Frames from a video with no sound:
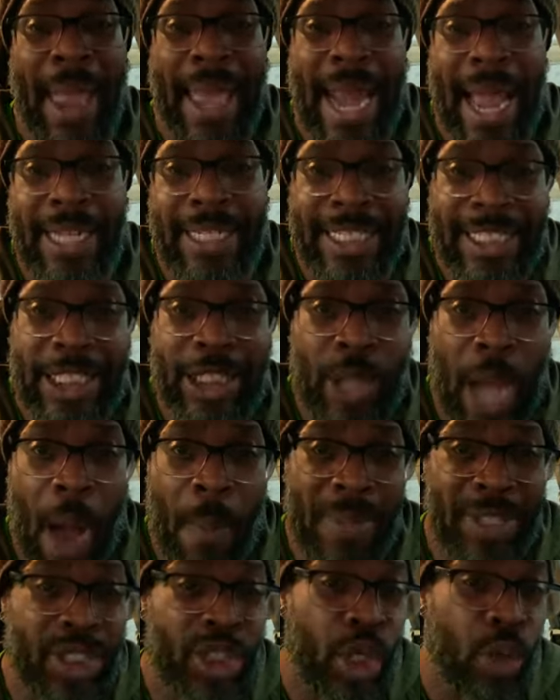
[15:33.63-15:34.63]
Um,
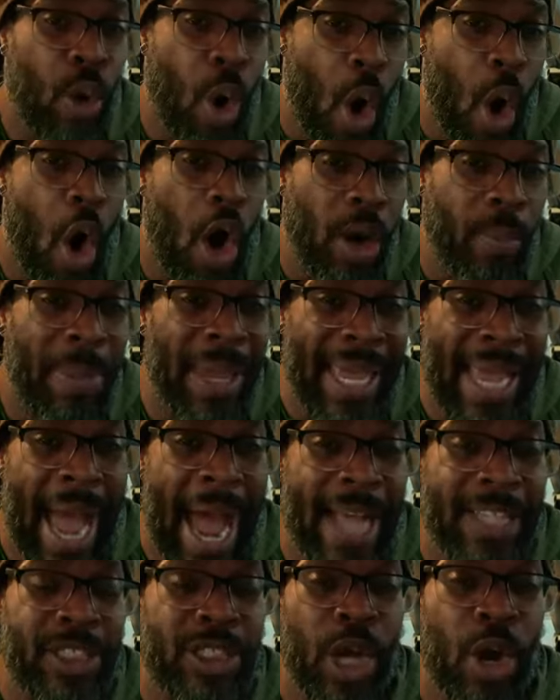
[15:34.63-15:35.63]
man, I, this is I'm a
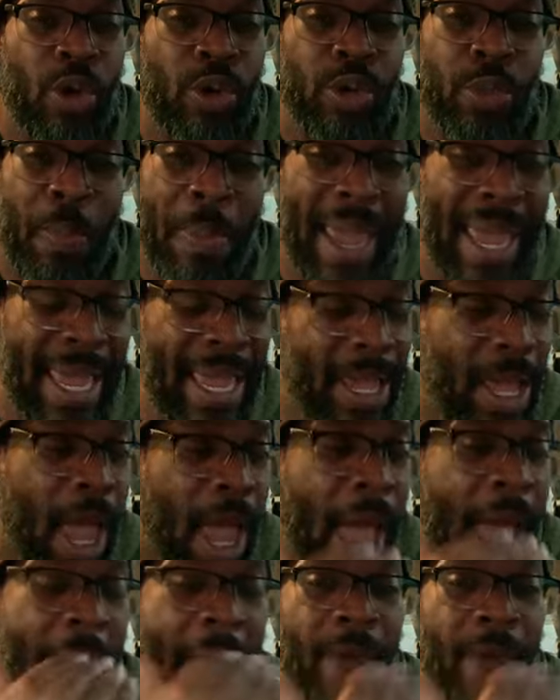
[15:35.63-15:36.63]
zero RB guy.
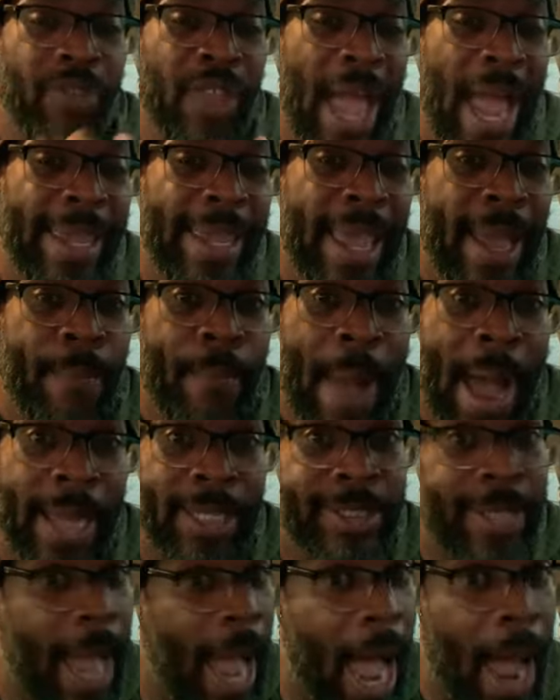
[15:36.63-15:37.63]
So me,
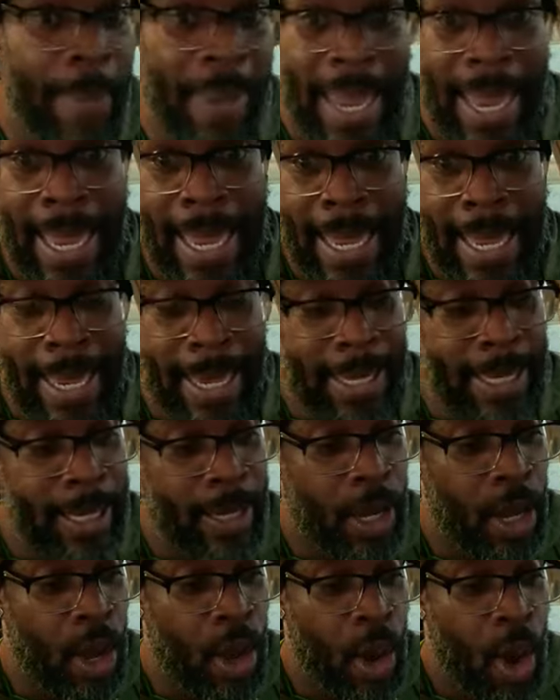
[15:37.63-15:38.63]
after I get my top
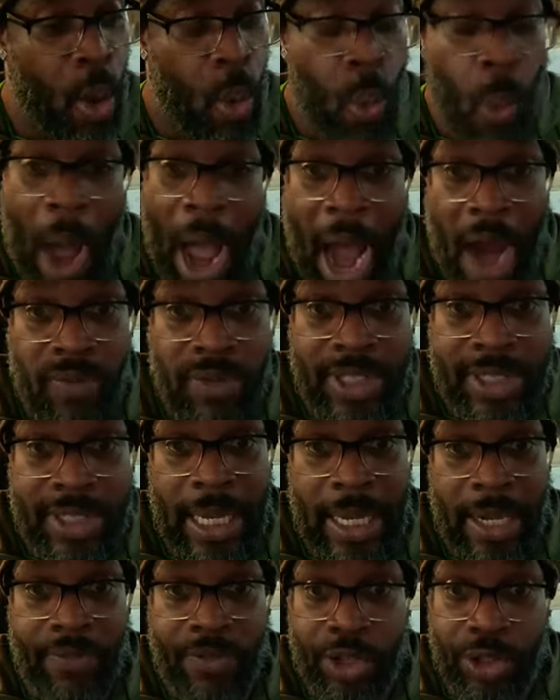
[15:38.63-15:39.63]
end
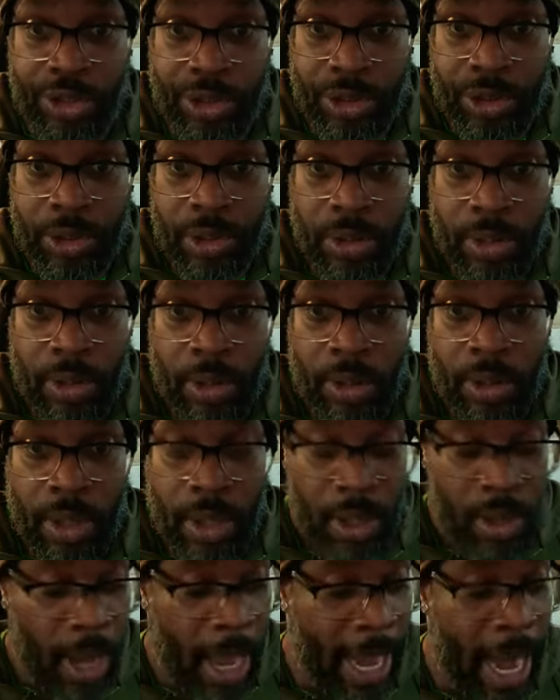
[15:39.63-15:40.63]
wide
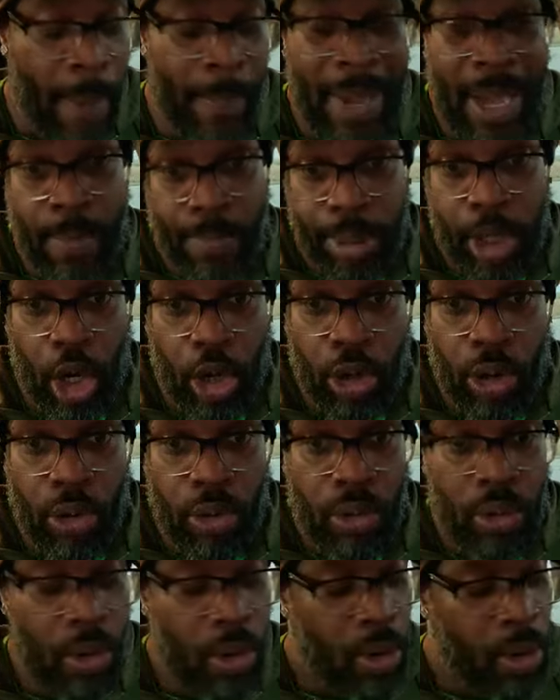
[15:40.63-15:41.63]
receivers, and I
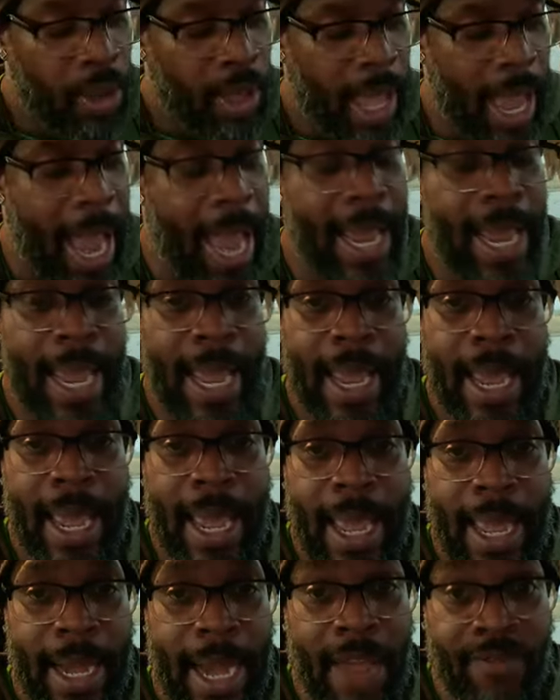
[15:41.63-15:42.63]
mean plural,
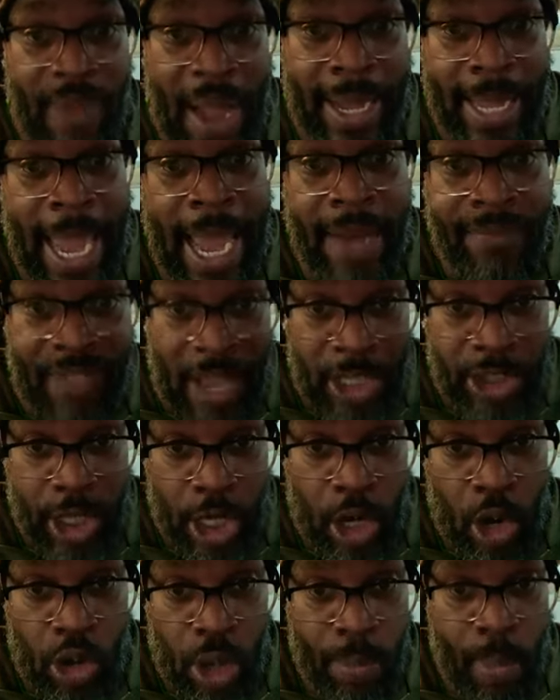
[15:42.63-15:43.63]
and if
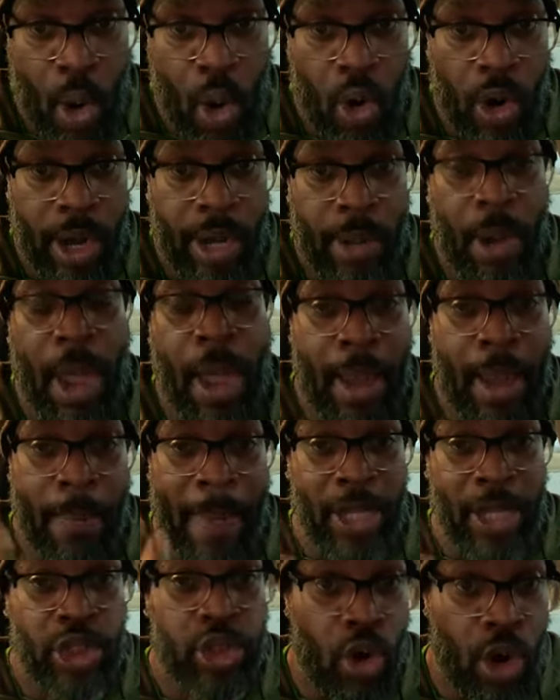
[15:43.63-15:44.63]
I can, if they still on the
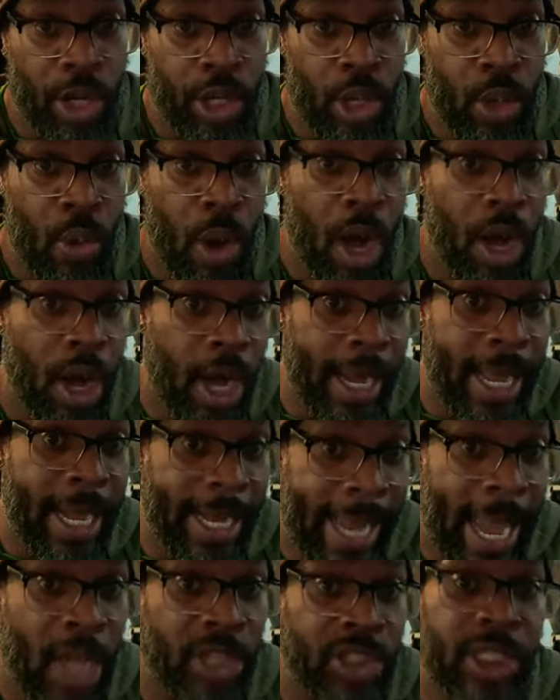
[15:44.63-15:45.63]
board, and make
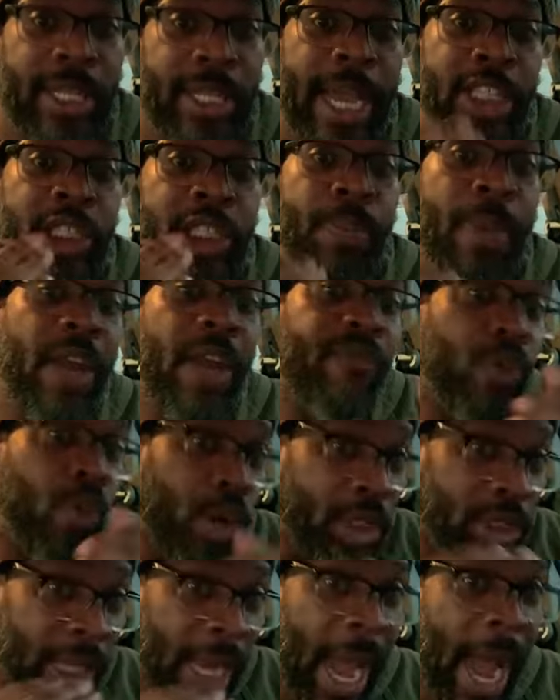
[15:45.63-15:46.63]
sure you uh, get a
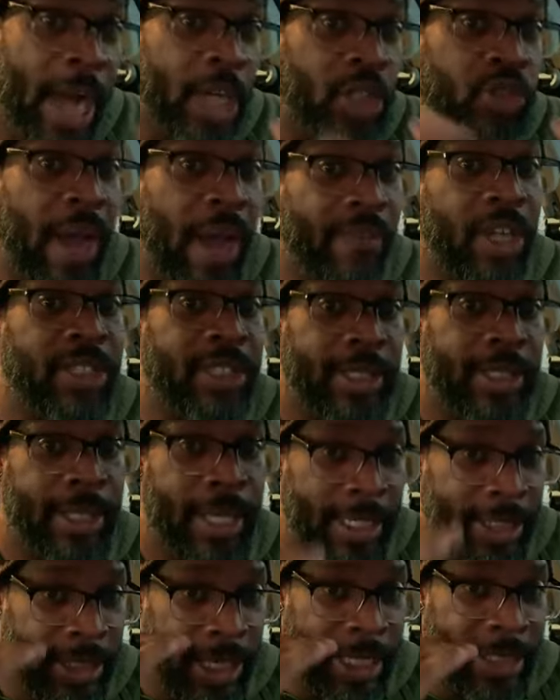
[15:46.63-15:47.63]
consultation, man, if you want to see
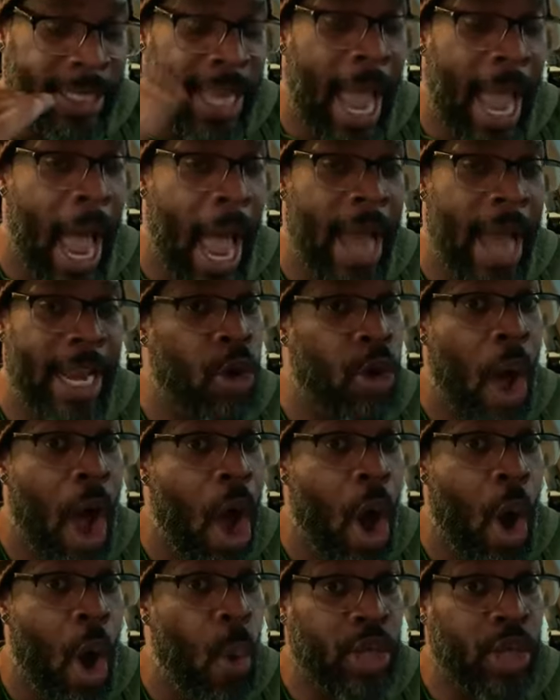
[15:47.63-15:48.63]
how I draft, because it's
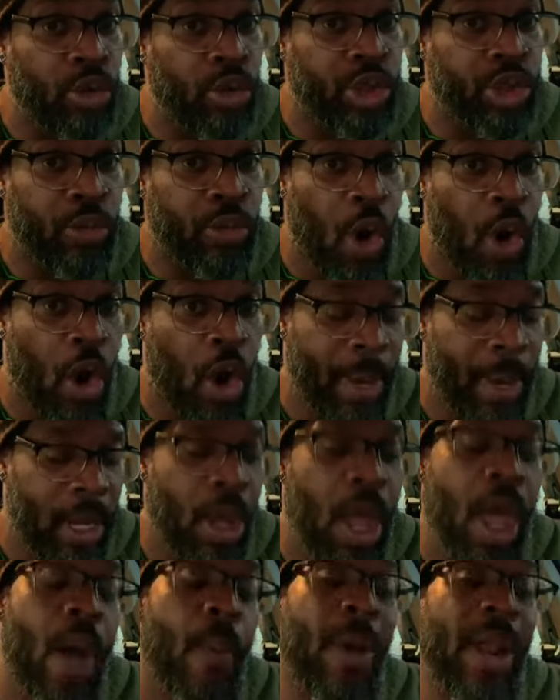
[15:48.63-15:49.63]
it's not I don't always
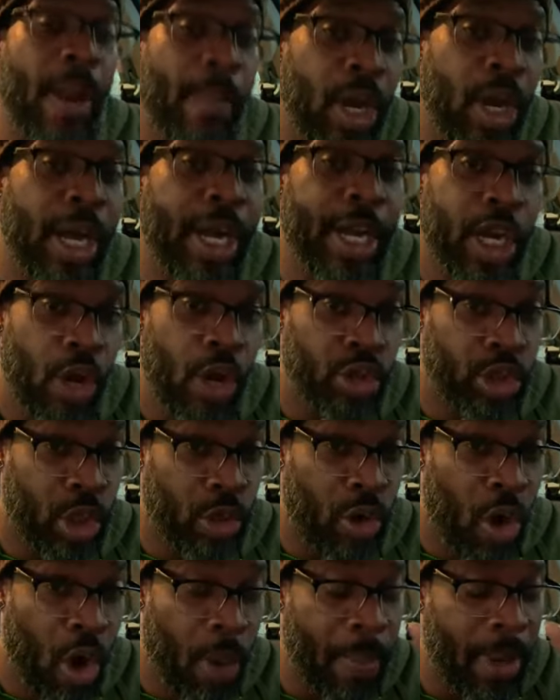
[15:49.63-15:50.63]
go zero RB, but
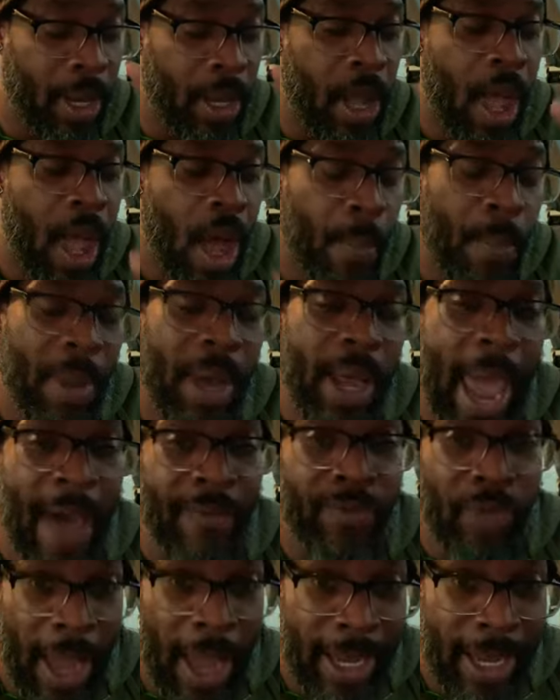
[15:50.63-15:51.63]
I'm looking to go zero
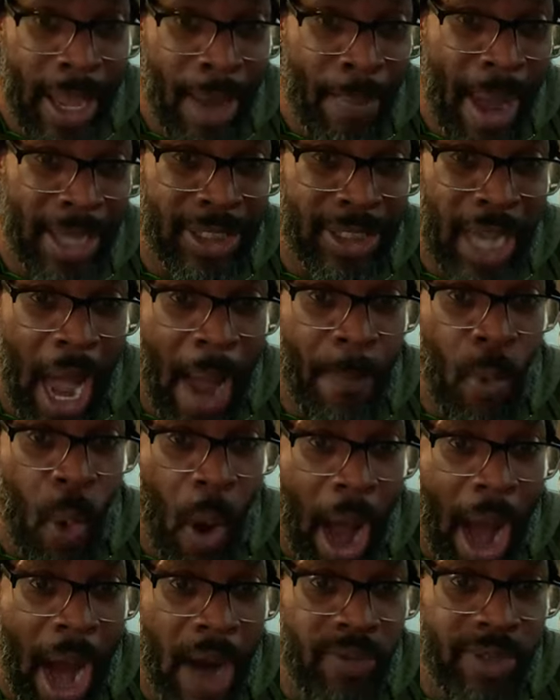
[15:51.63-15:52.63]
RB. But after I get
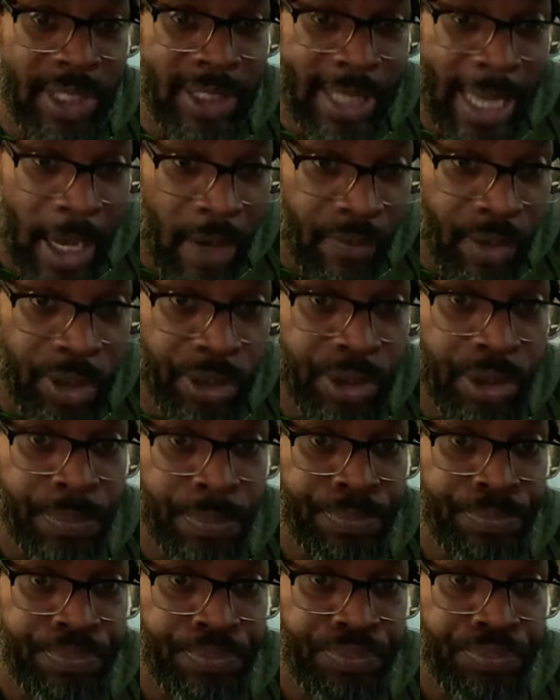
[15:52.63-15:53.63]
my top wide
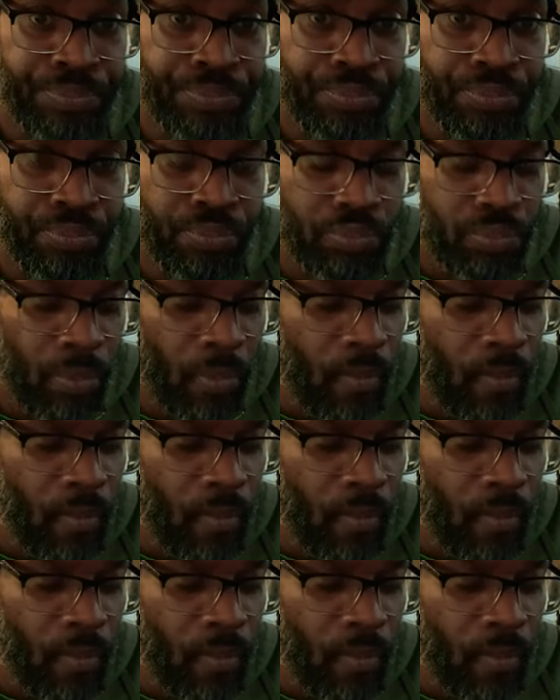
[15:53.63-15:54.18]
receivers,